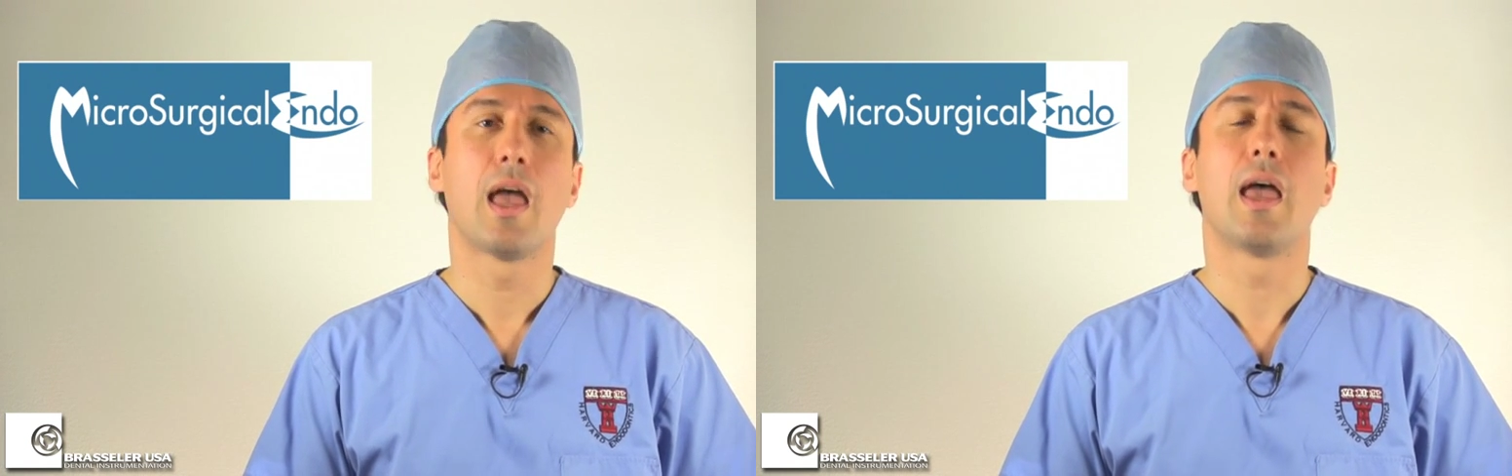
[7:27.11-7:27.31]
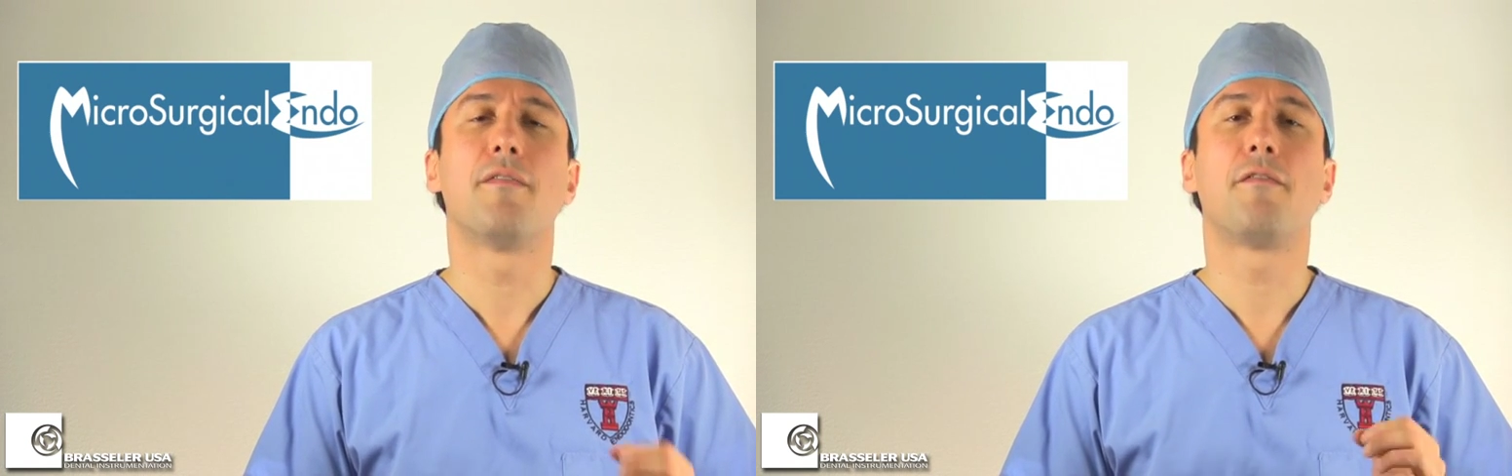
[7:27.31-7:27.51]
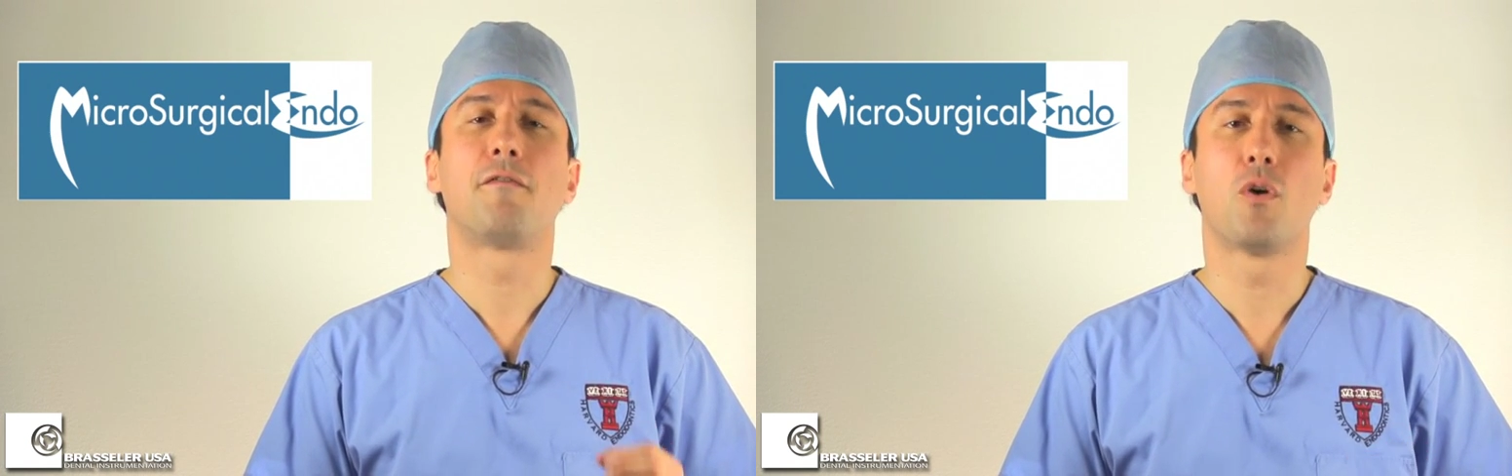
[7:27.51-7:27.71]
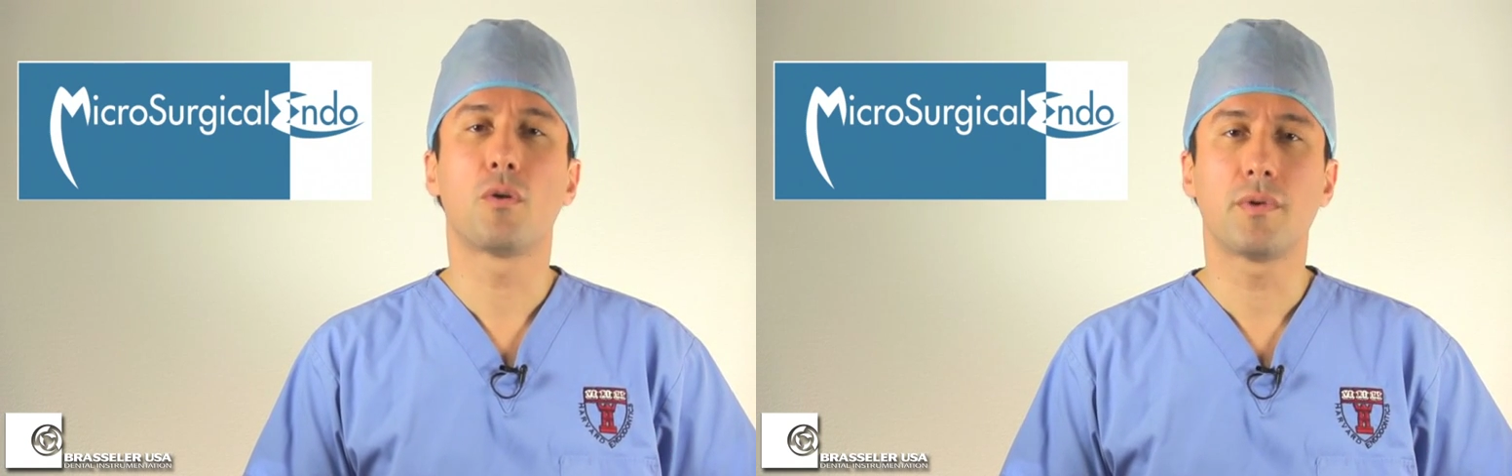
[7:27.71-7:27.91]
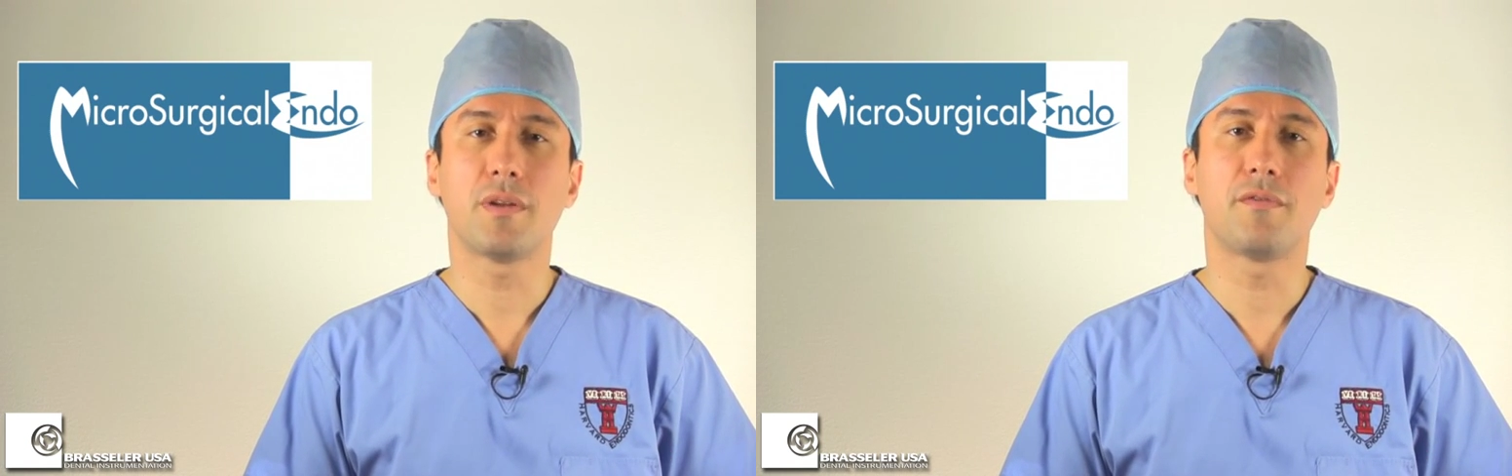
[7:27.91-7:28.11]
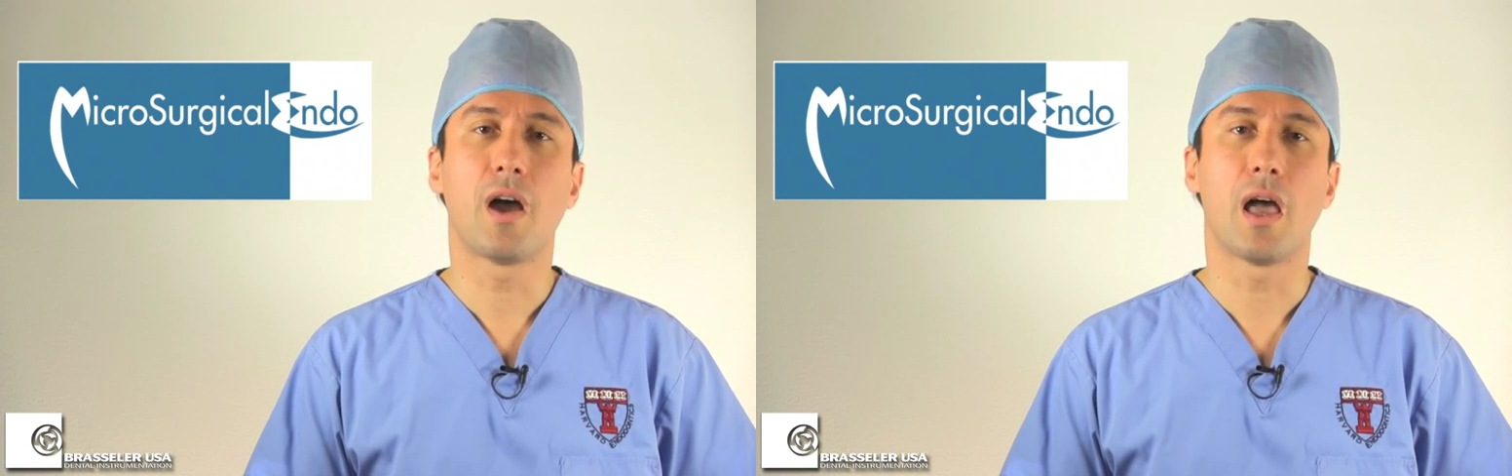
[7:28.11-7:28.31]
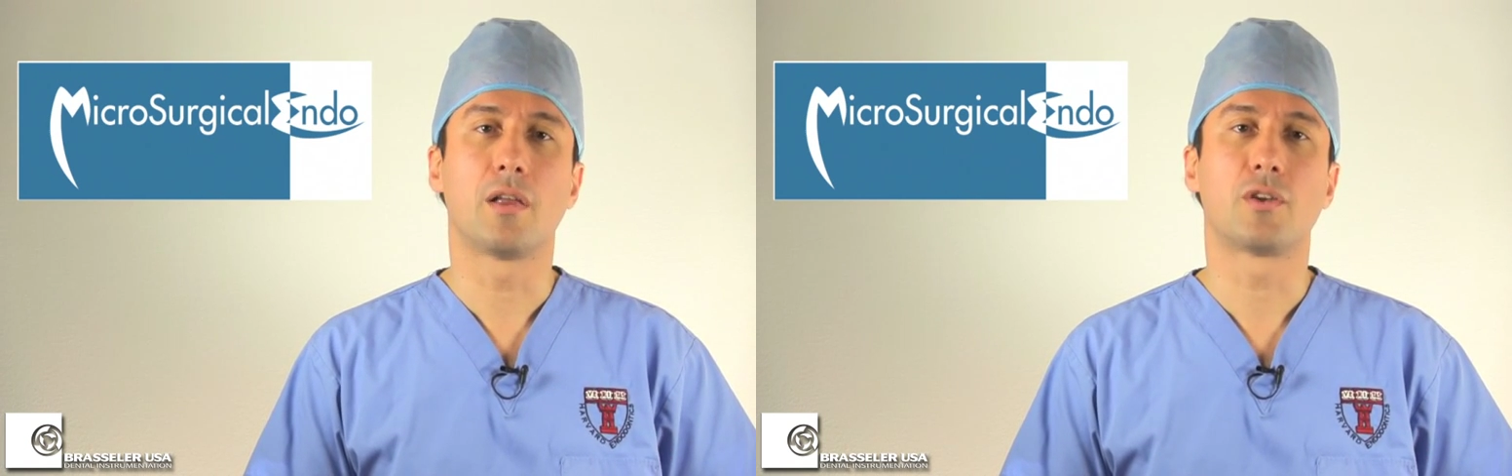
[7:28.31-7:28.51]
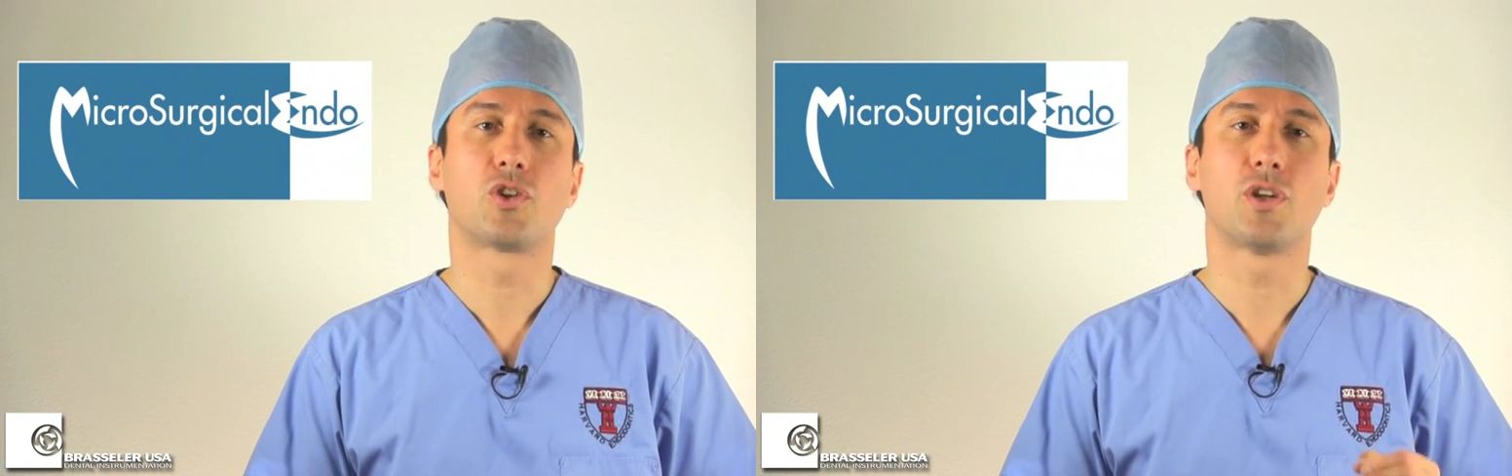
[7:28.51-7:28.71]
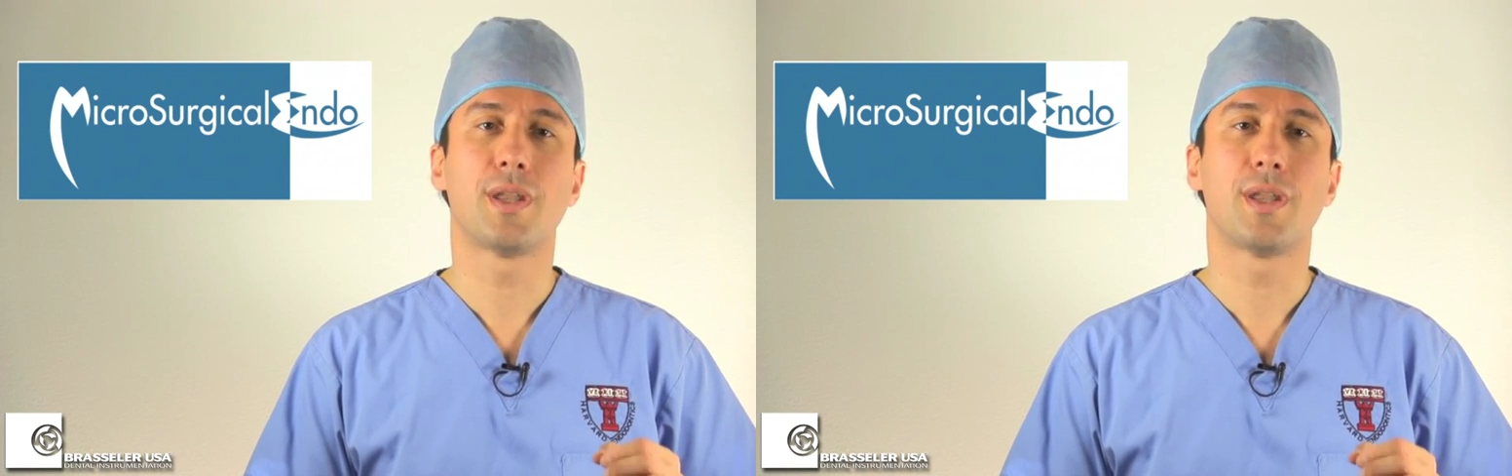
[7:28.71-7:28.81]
a rotary file should